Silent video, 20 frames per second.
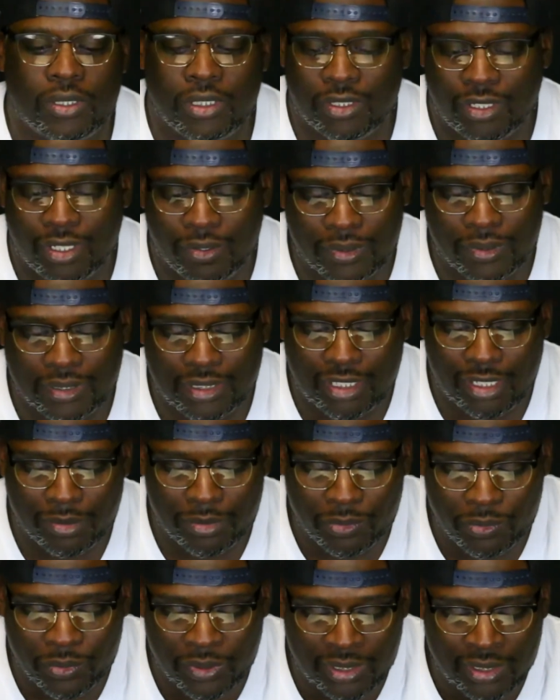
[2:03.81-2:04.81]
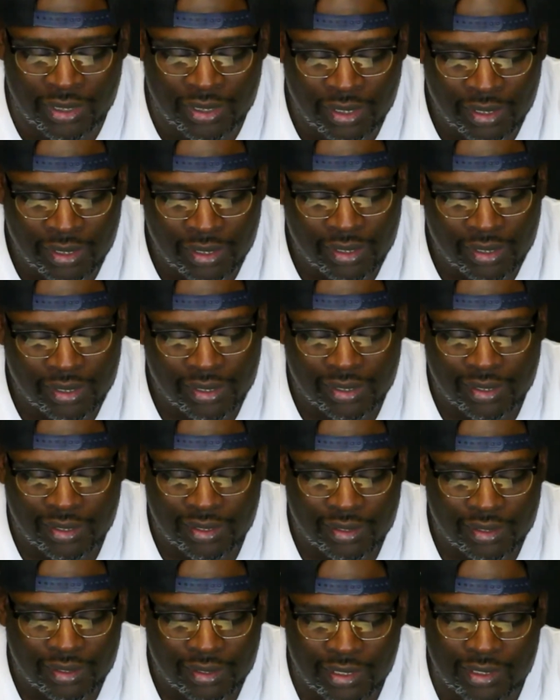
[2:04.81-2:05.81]
He always coming with it.
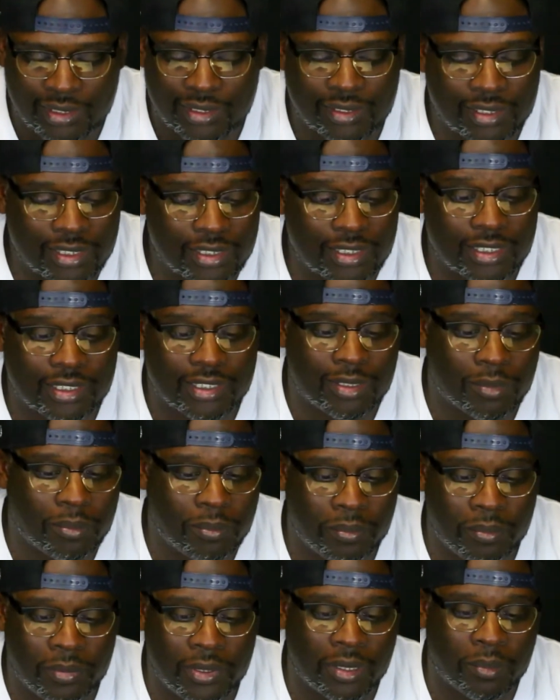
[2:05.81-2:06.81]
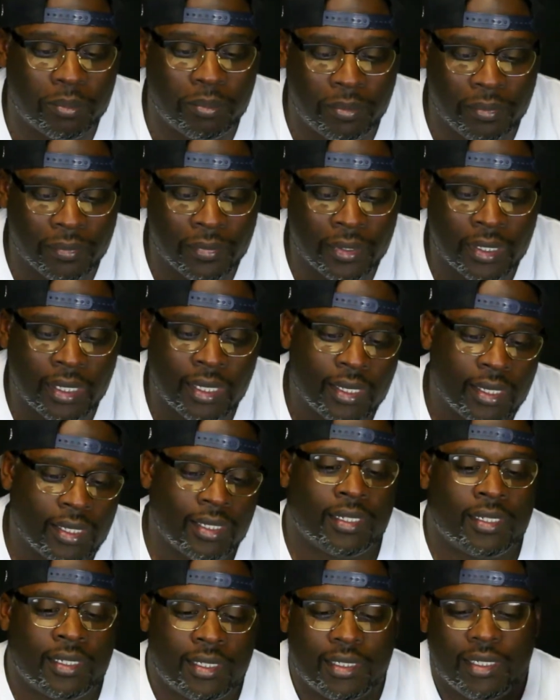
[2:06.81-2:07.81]
This this is the the
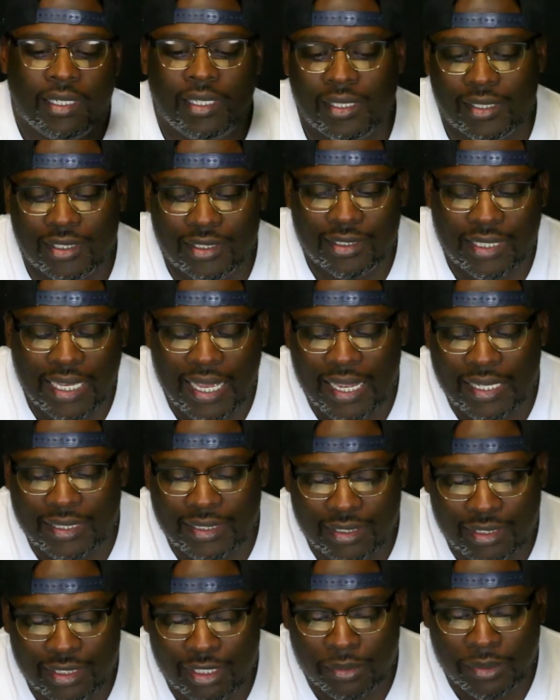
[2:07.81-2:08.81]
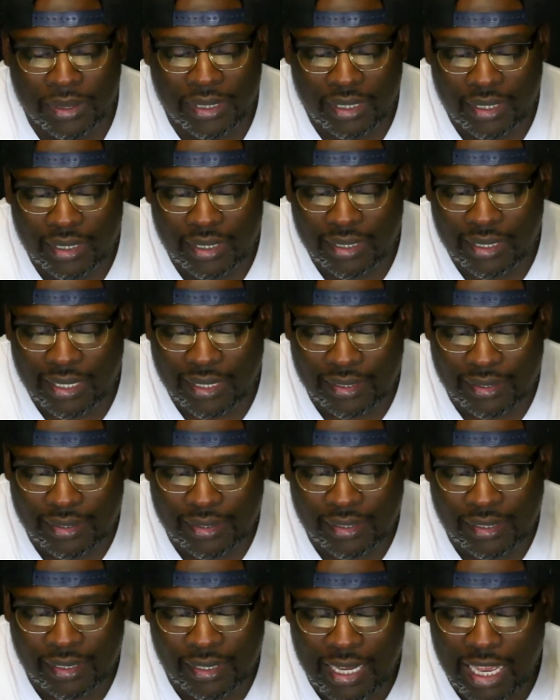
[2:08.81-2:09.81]
he is actually up there and like
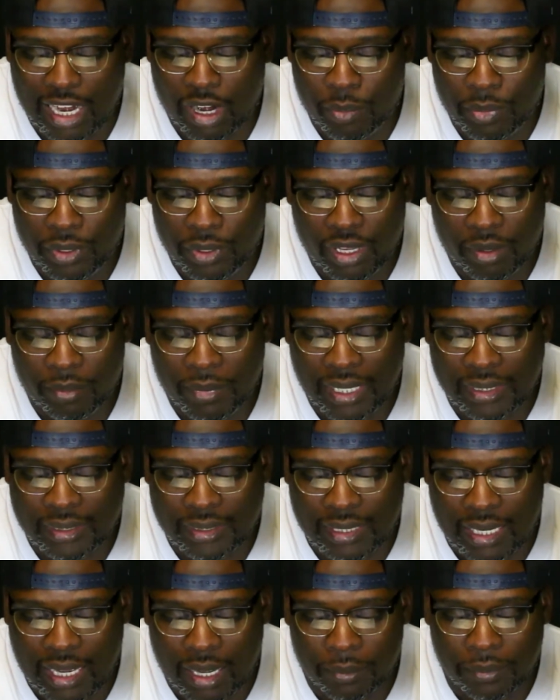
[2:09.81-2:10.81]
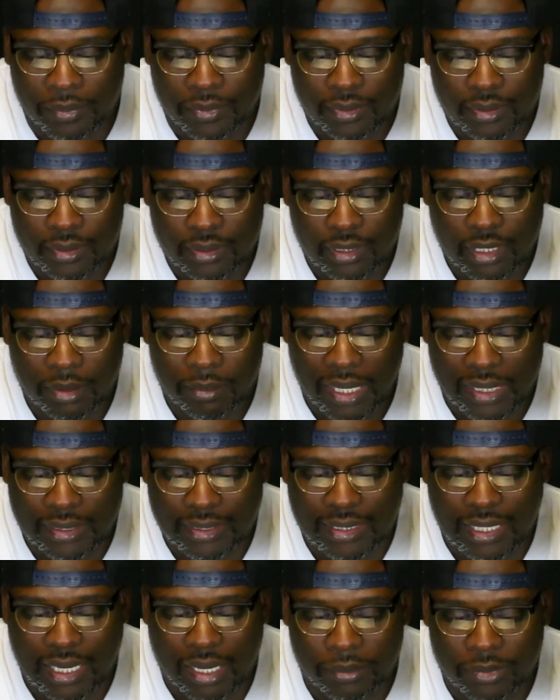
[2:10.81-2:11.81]
he gotta be in my top in my
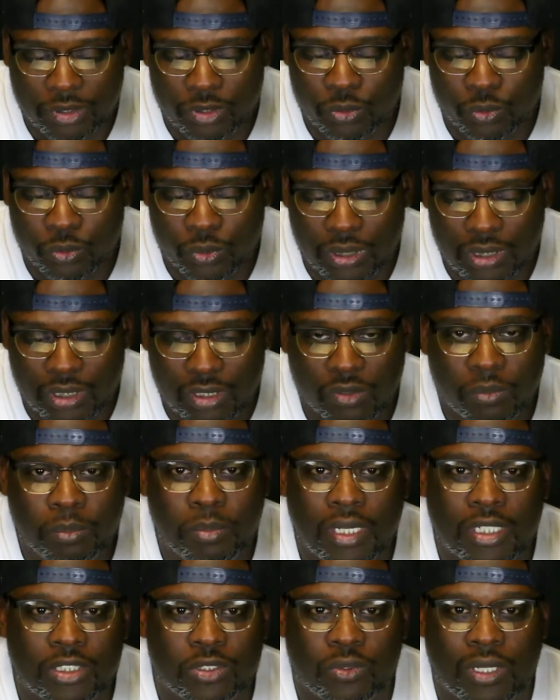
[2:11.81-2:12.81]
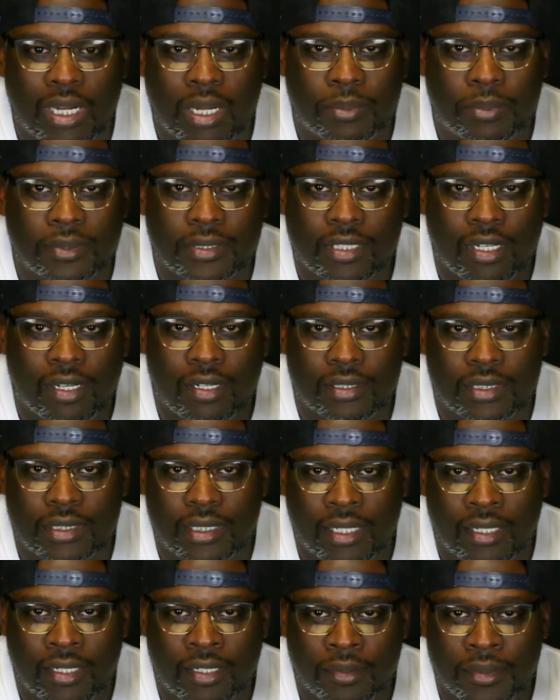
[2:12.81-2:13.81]
top twenty of best rappers all
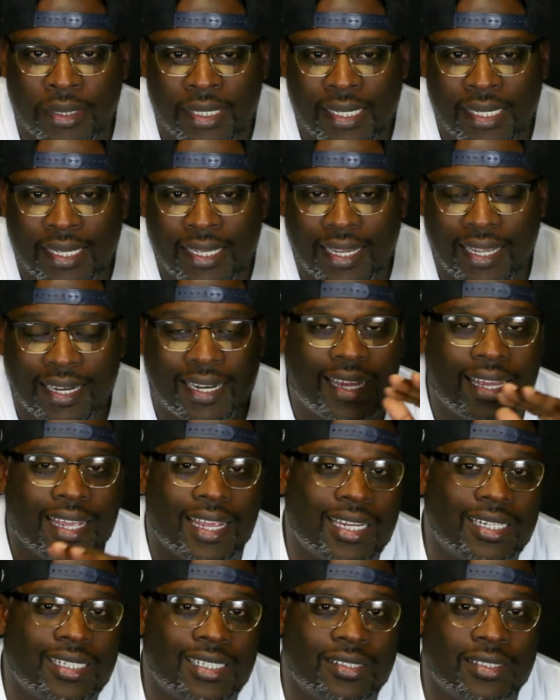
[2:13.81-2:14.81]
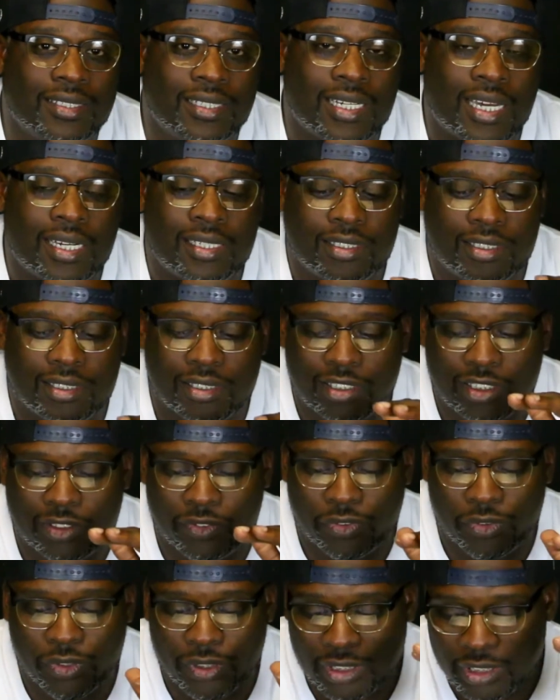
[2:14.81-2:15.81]
time. And I hadn't even gotten to his
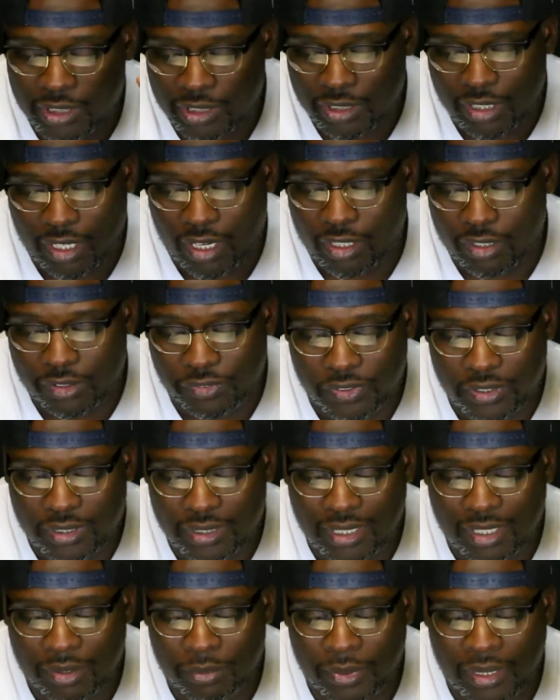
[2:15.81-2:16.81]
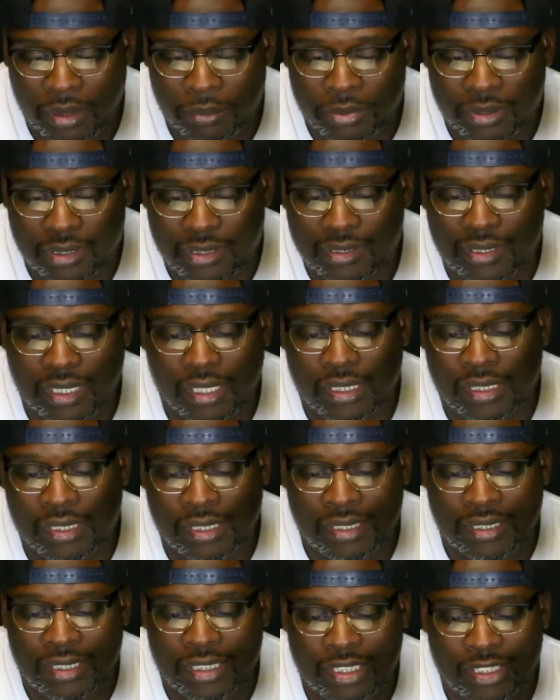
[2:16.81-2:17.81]
full discography yet, man. I'm just not
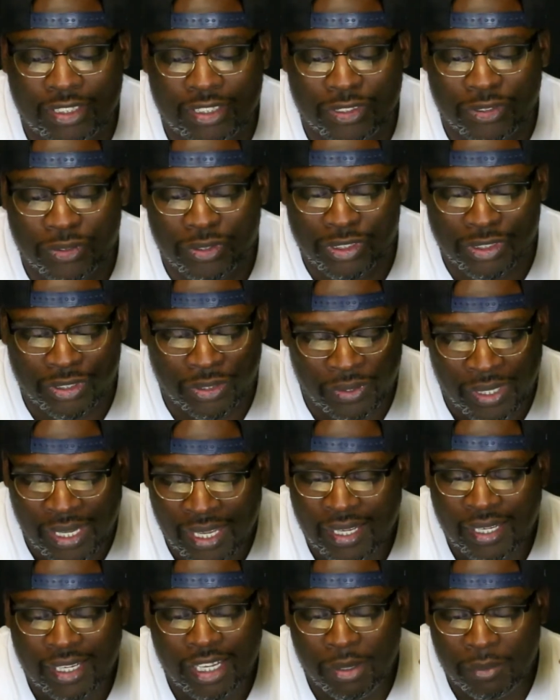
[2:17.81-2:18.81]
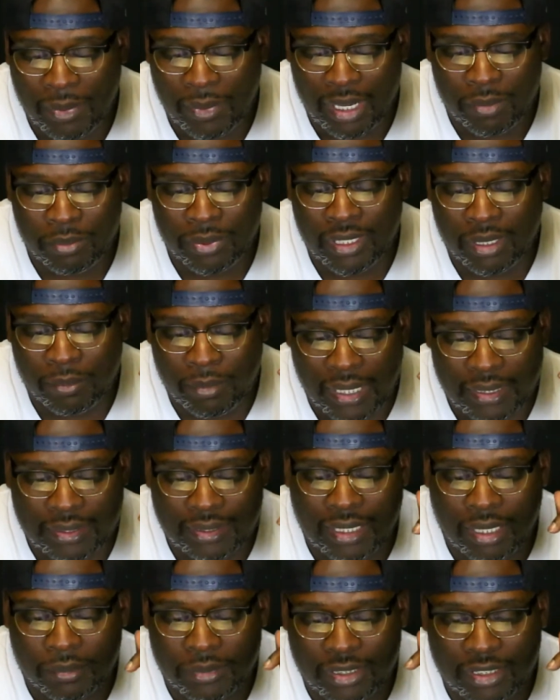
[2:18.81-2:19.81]
getting into it. So he might be in my
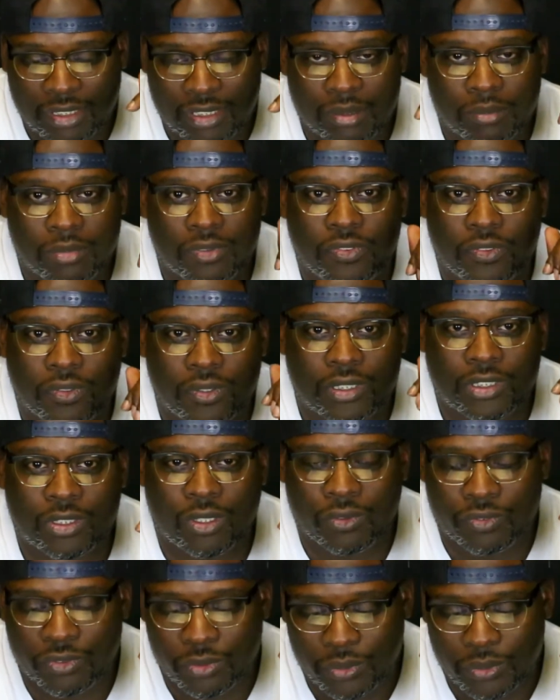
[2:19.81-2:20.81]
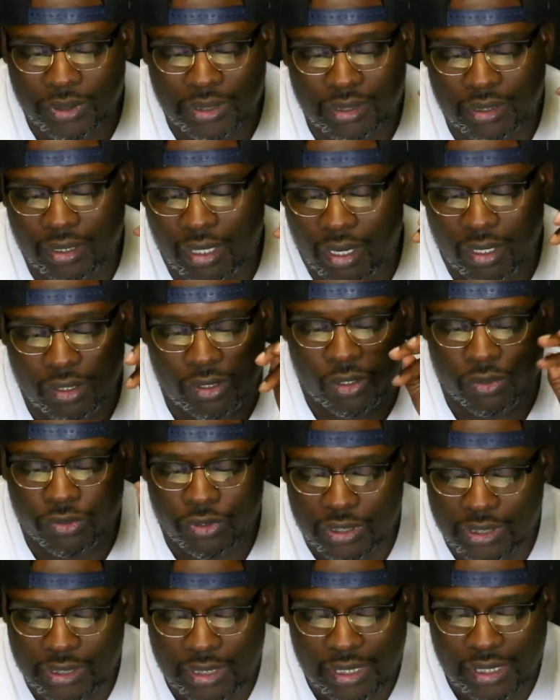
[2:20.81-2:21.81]
top ten before it's over with all
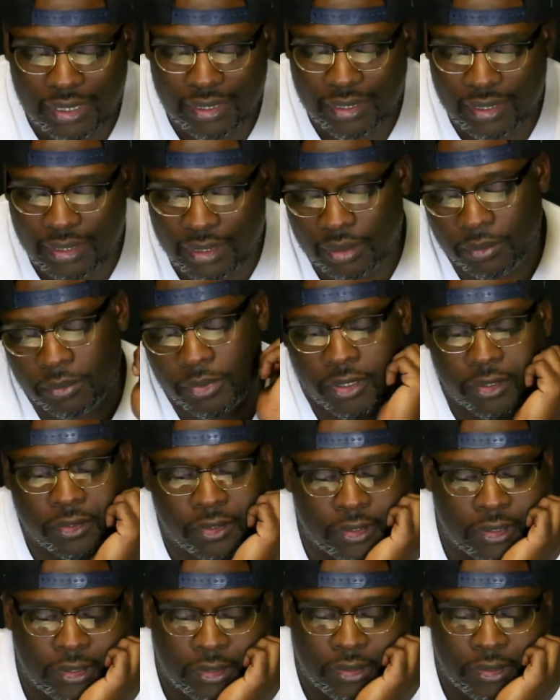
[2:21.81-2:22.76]
over said and done, bro.